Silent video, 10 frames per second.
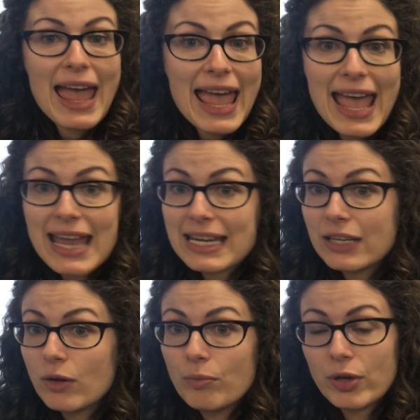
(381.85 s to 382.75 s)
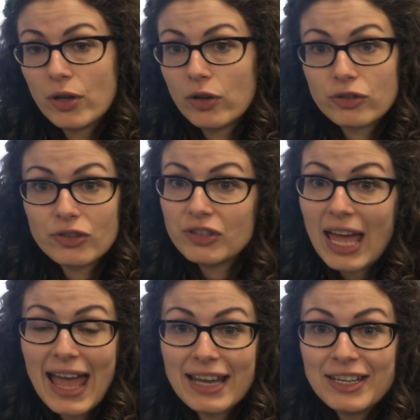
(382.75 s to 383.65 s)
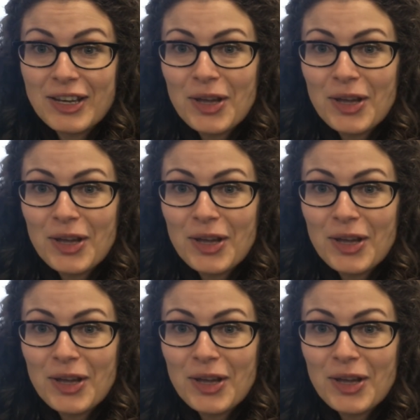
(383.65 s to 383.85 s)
any number, not just 10,